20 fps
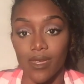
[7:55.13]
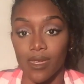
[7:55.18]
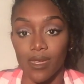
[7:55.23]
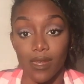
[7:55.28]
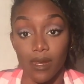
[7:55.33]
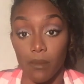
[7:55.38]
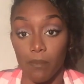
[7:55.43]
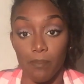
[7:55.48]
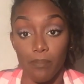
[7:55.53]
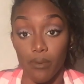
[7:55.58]

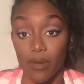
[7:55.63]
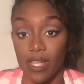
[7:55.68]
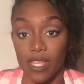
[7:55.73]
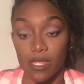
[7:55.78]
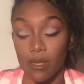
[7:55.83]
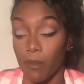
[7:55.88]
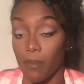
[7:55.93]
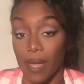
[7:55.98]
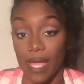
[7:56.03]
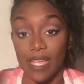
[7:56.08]
going to break
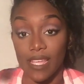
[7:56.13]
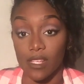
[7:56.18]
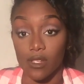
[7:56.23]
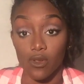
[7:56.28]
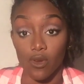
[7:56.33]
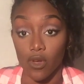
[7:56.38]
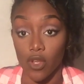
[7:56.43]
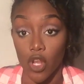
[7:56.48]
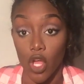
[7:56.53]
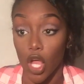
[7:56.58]
the bank. It's
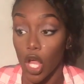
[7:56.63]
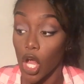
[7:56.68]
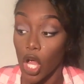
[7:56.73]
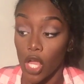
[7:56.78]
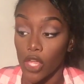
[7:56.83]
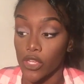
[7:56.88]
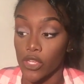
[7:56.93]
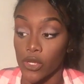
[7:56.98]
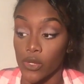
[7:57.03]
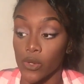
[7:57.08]
not going to
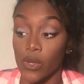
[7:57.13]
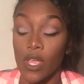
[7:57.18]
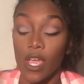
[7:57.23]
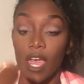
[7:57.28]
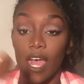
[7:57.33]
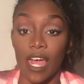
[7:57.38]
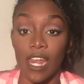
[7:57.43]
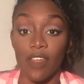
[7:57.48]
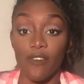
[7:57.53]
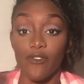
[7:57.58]
hurt you.
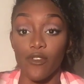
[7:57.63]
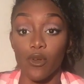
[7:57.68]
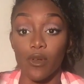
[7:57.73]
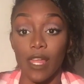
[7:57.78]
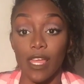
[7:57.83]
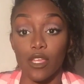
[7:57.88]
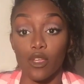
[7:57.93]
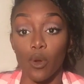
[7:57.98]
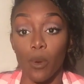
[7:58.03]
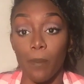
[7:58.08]
And I feel
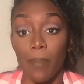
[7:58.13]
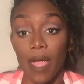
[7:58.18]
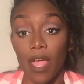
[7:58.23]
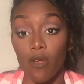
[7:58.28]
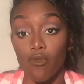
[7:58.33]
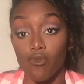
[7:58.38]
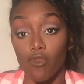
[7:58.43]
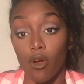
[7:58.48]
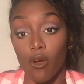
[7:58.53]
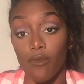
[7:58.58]
like you're
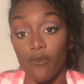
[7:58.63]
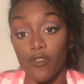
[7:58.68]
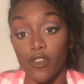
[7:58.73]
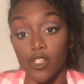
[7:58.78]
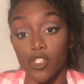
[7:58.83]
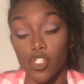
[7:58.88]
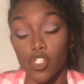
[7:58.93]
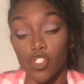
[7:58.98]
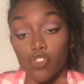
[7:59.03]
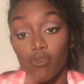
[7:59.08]
better off
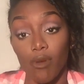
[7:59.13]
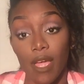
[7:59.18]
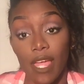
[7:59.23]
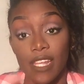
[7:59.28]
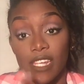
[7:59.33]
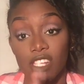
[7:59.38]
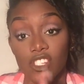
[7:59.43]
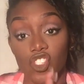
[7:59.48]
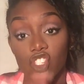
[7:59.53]
trying a